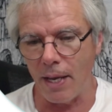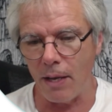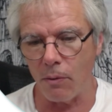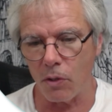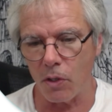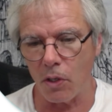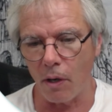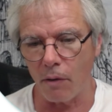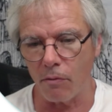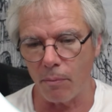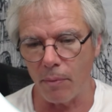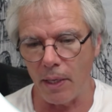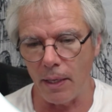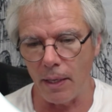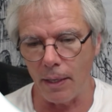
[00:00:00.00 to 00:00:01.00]
outside from
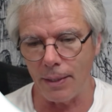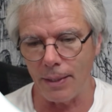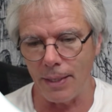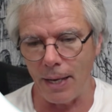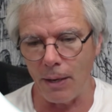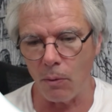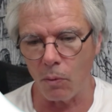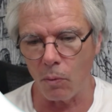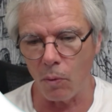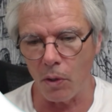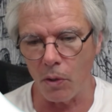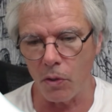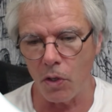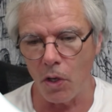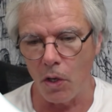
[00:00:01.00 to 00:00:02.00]
here
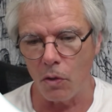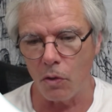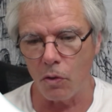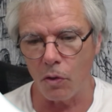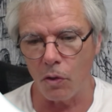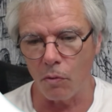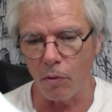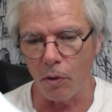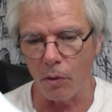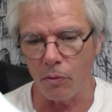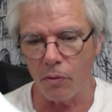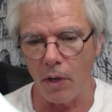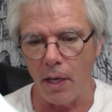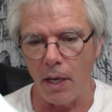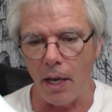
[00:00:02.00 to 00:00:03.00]
downwards to the roof.